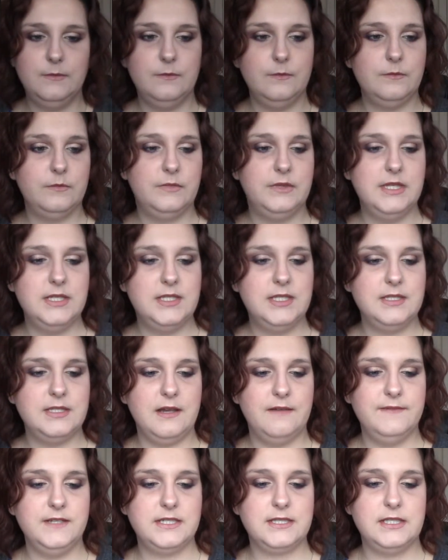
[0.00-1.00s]
This is
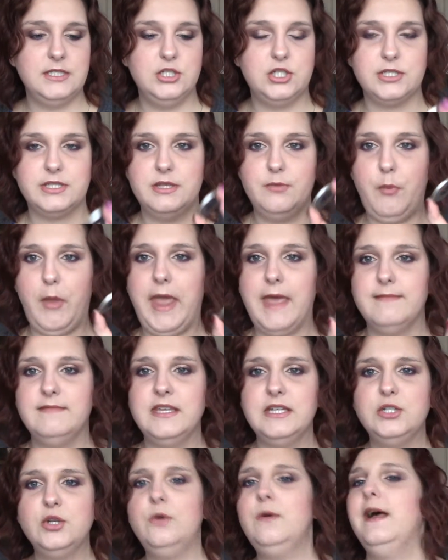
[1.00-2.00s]
obviously just the pan.
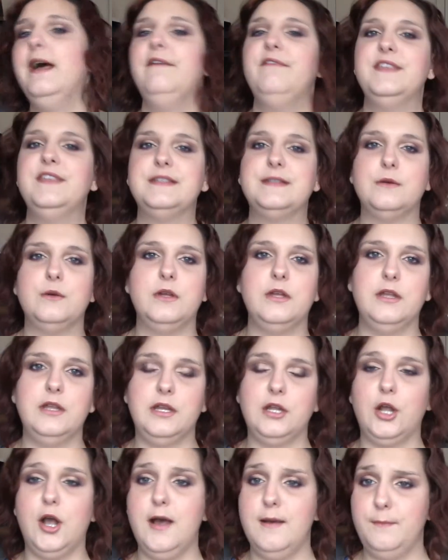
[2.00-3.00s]
They don't have these out
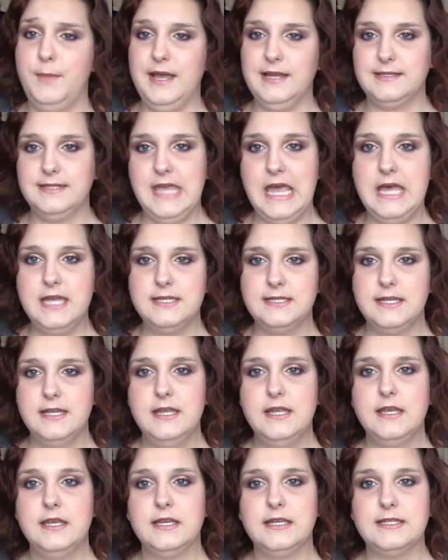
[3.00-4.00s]
in compacts yet
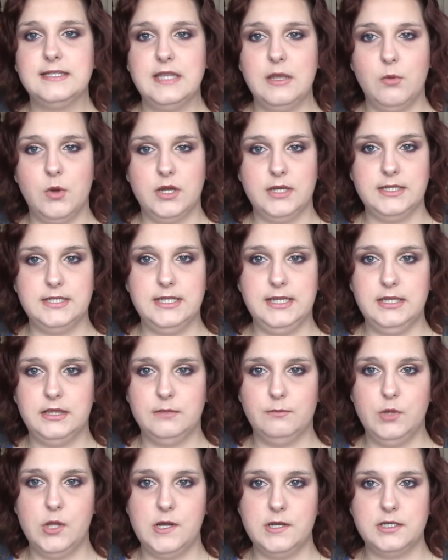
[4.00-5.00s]
because they wanted to get
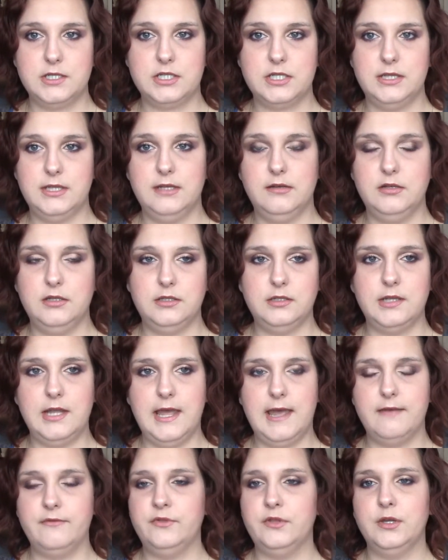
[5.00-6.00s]
them launched and they didn't
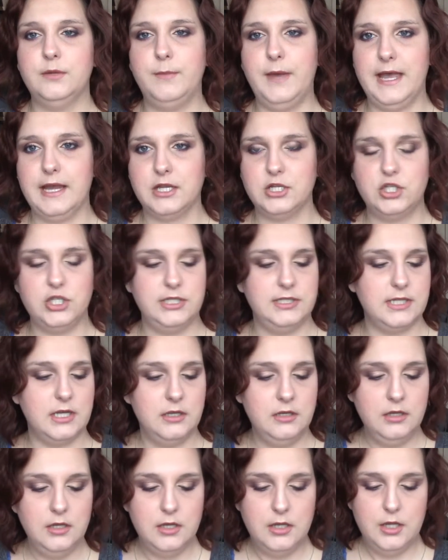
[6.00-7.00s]
have the packaging
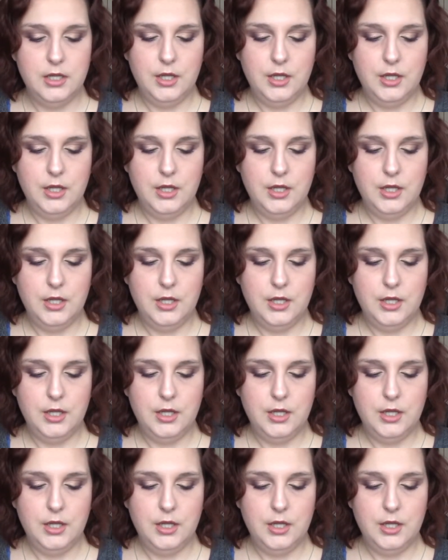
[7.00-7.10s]
done.